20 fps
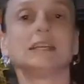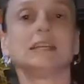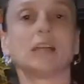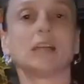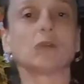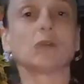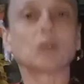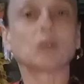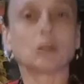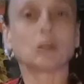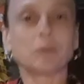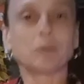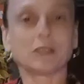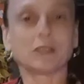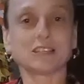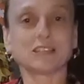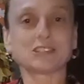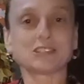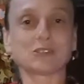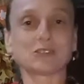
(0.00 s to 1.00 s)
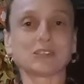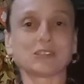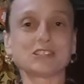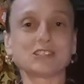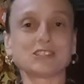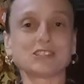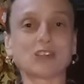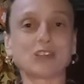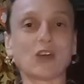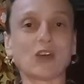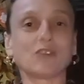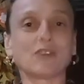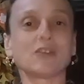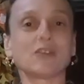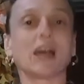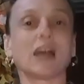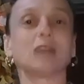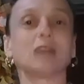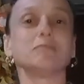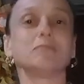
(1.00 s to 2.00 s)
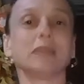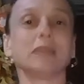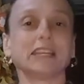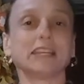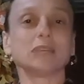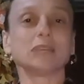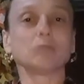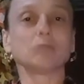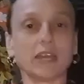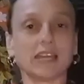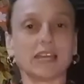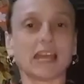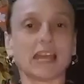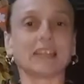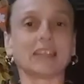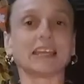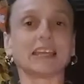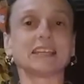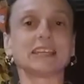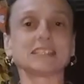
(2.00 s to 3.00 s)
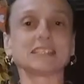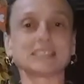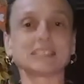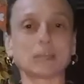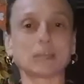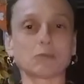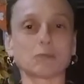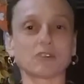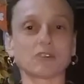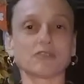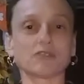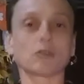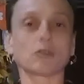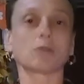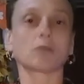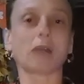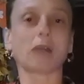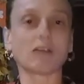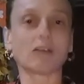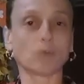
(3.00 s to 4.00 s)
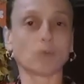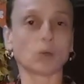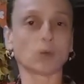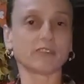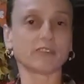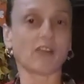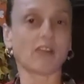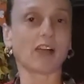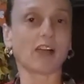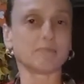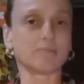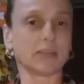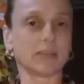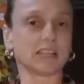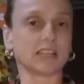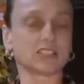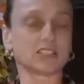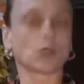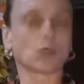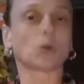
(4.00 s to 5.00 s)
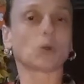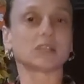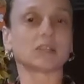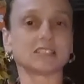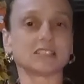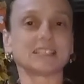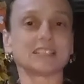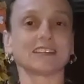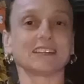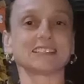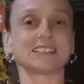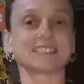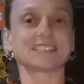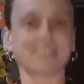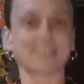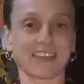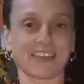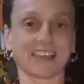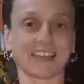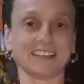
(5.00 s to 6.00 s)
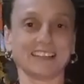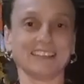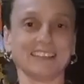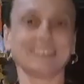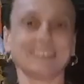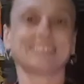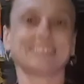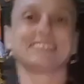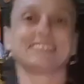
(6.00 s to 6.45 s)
Now I'm going to put this on the stove at medium heat and let it simmer for about 45 minutes or until it's thickened.